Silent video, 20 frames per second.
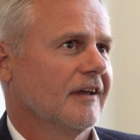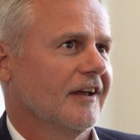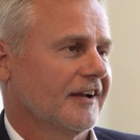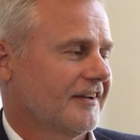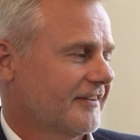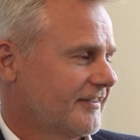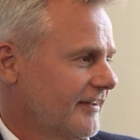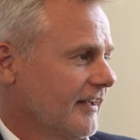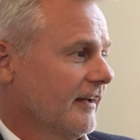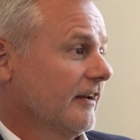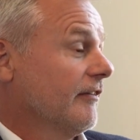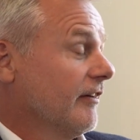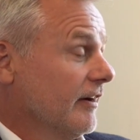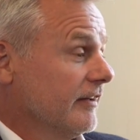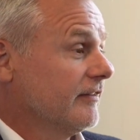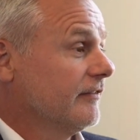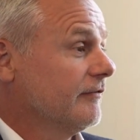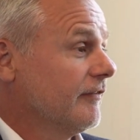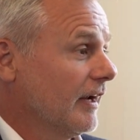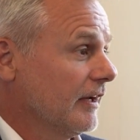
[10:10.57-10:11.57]

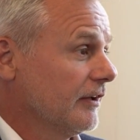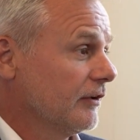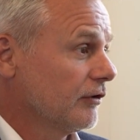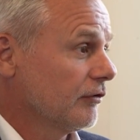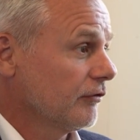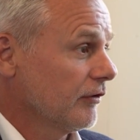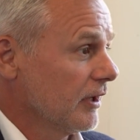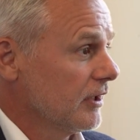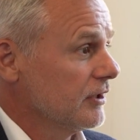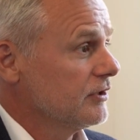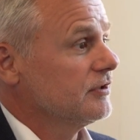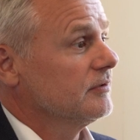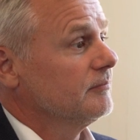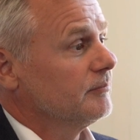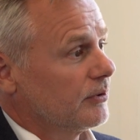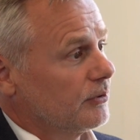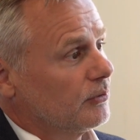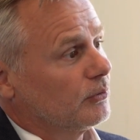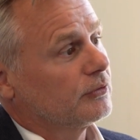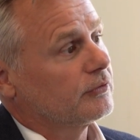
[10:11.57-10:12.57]
accelerated value
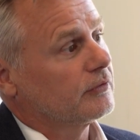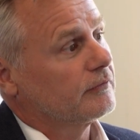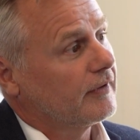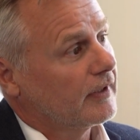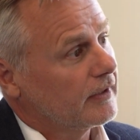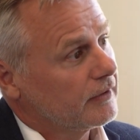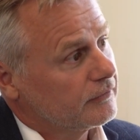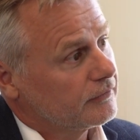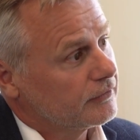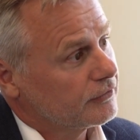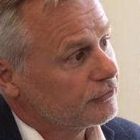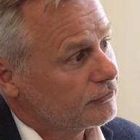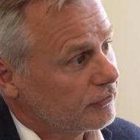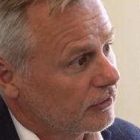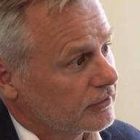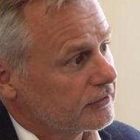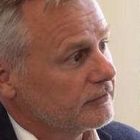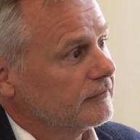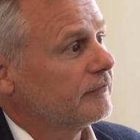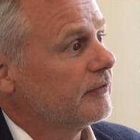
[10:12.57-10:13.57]
creation, but also value
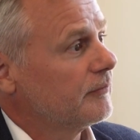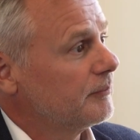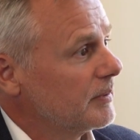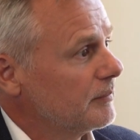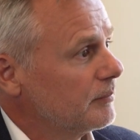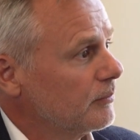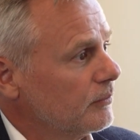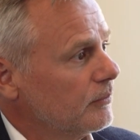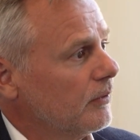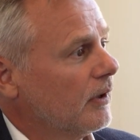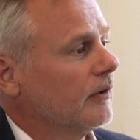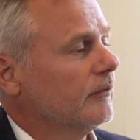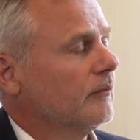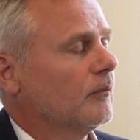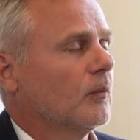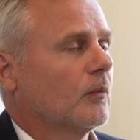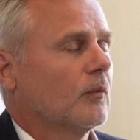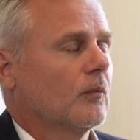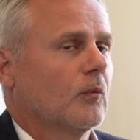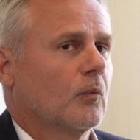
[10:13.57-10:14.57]
destruction for people who
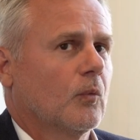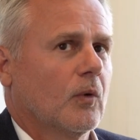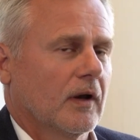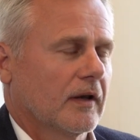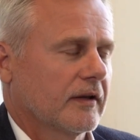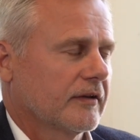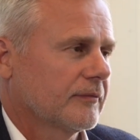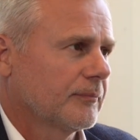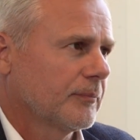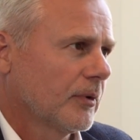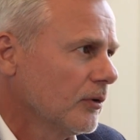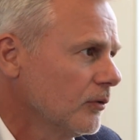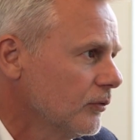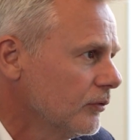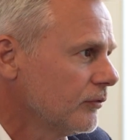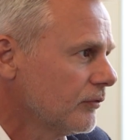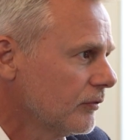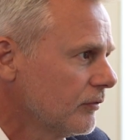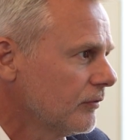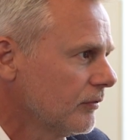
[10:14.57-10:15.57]
aren't well
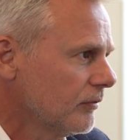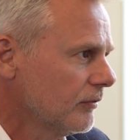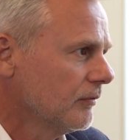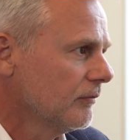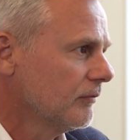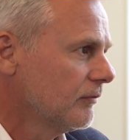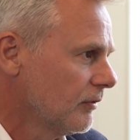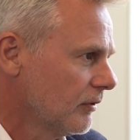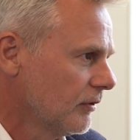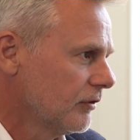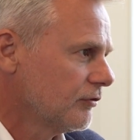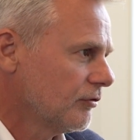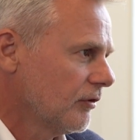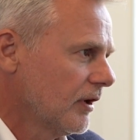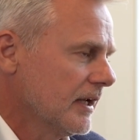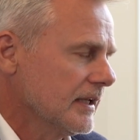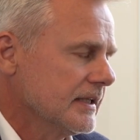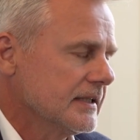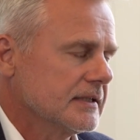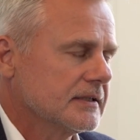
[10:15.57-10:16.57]
exposed to the
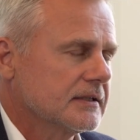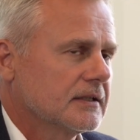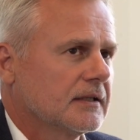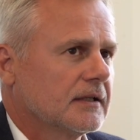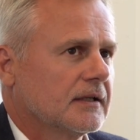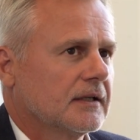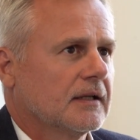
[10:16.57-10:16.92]
trend.